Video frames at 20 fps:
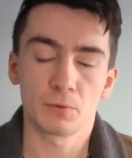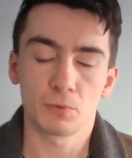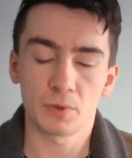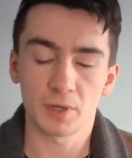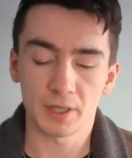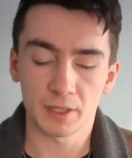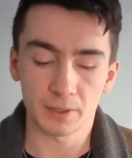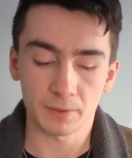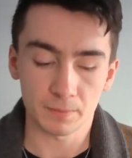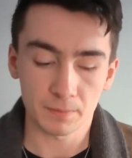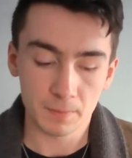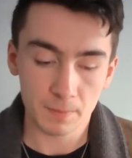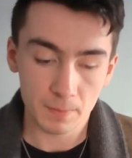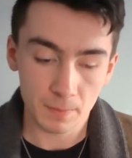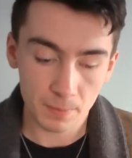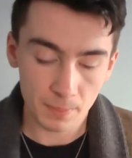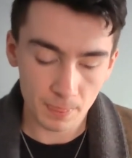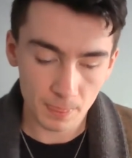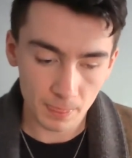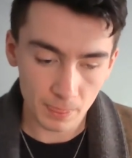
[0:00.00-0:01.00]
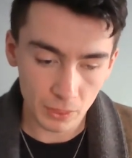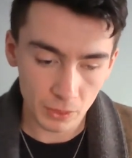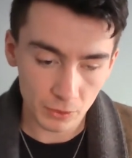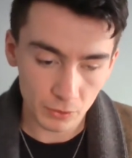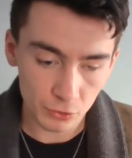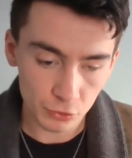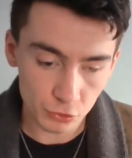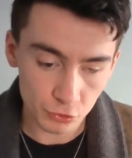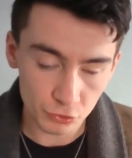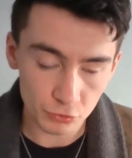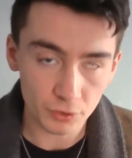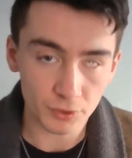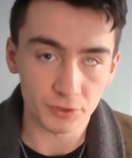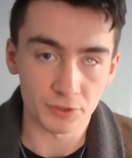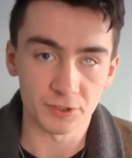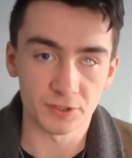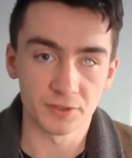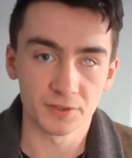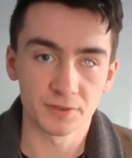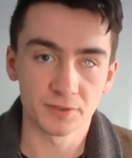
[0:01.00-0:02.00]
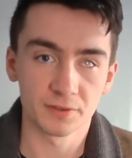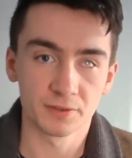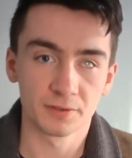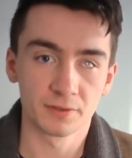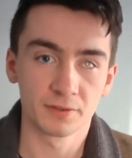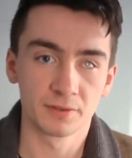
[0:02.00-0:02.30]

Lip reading: where trust